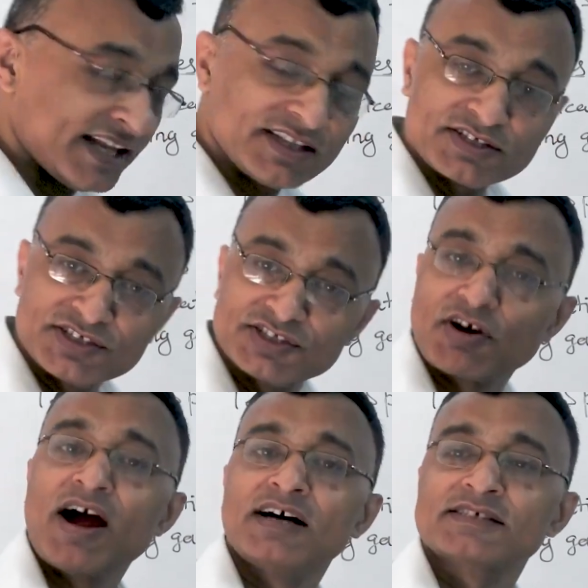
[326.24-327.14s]
and the
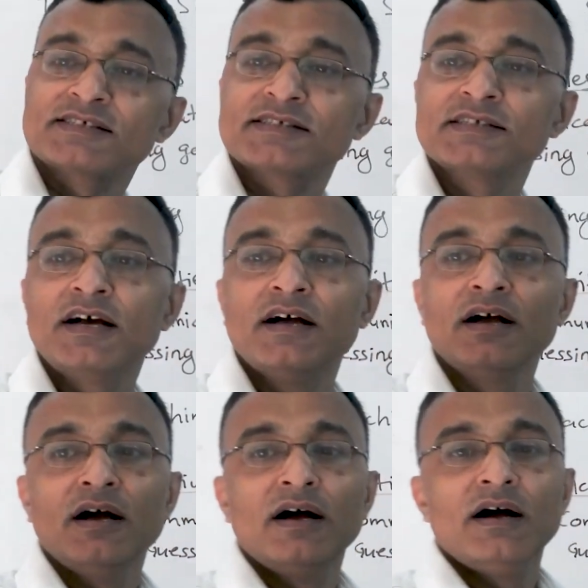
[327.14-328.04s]
teacher asks,
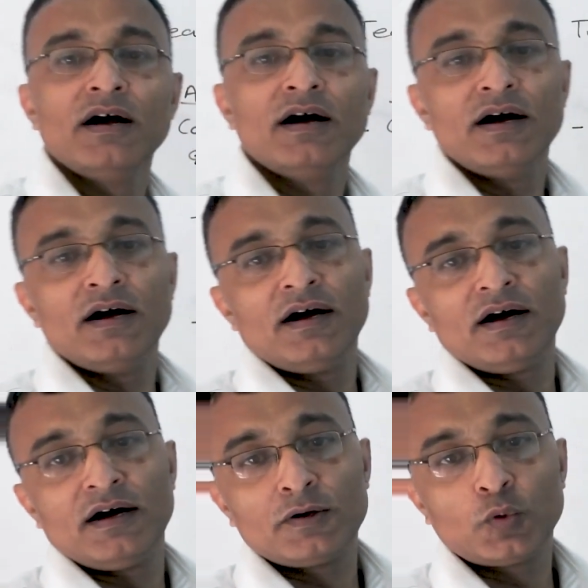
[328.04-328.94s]

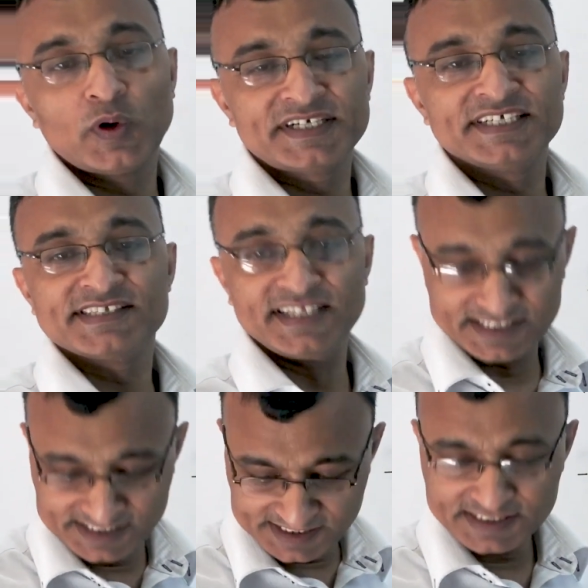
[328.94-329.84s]
what is
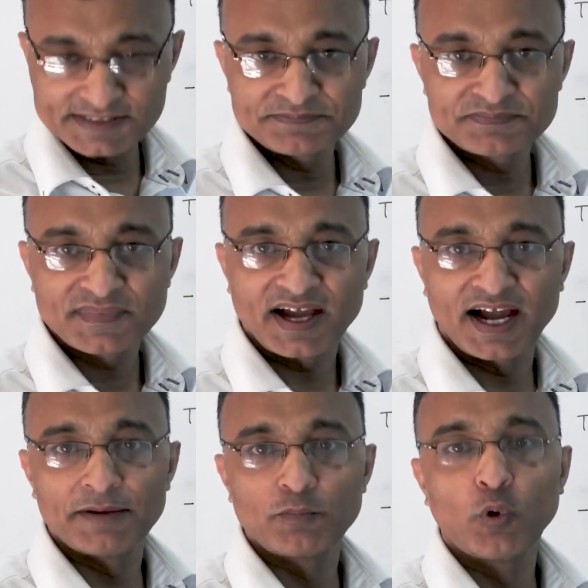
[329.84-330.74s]
this?
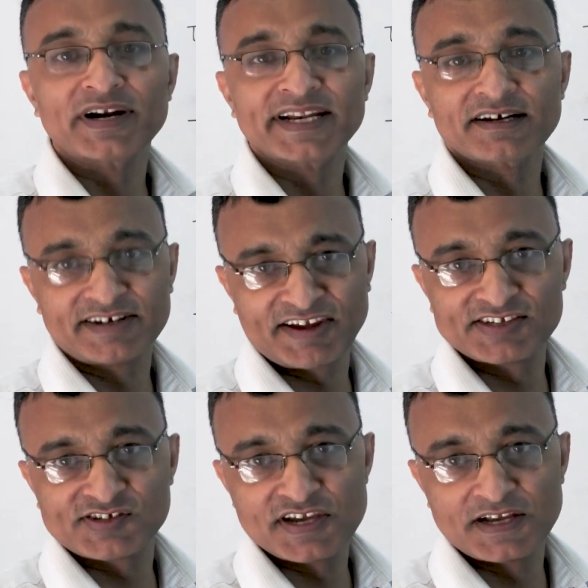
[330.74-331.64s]
I am holding or
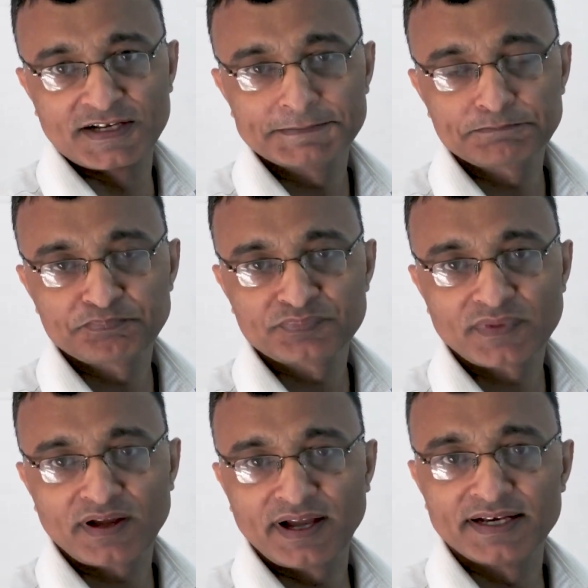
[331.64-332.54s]
catching.
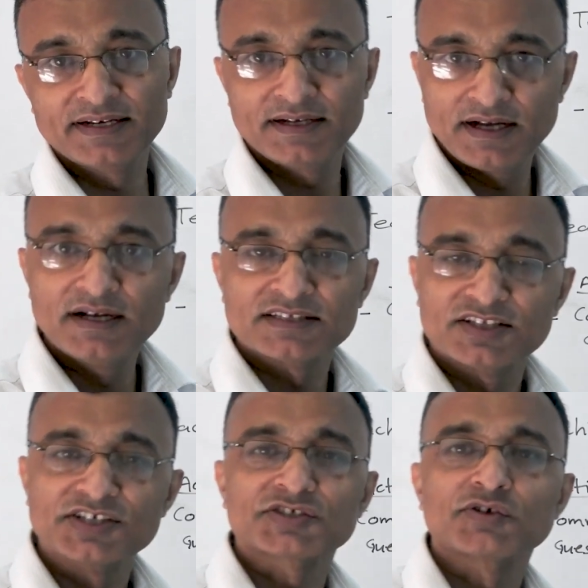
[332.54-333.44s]
And
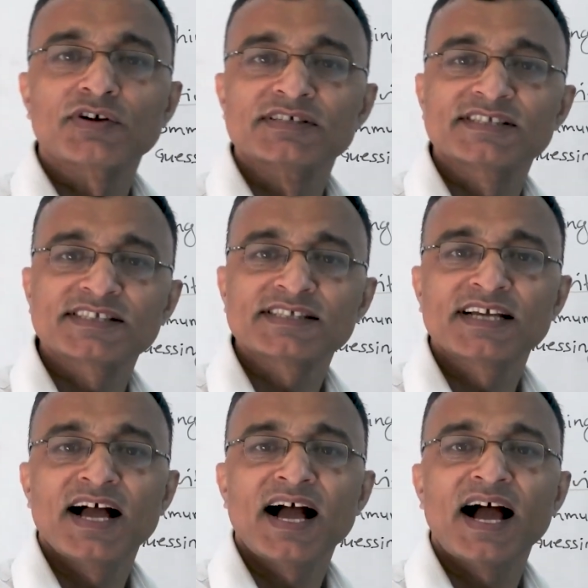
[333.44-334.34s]
the students
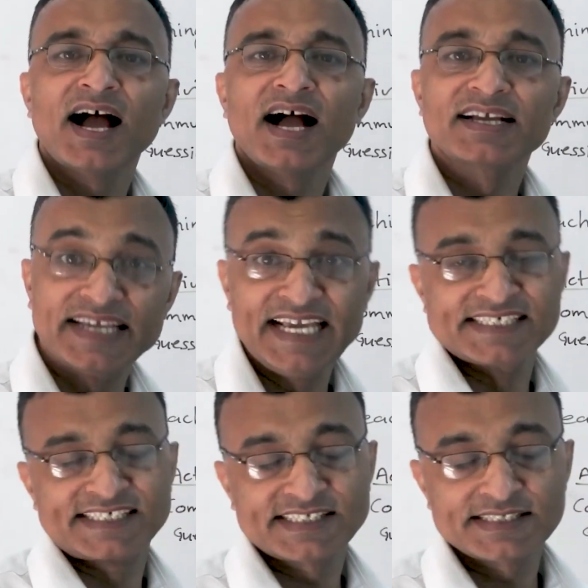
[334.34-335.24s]

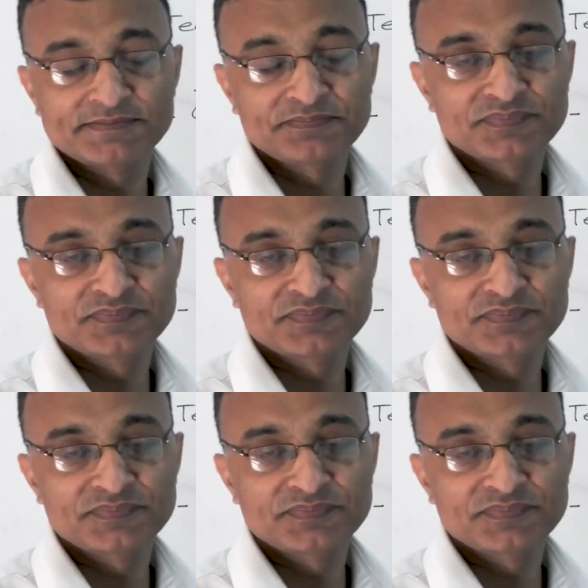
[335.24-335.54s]
guess,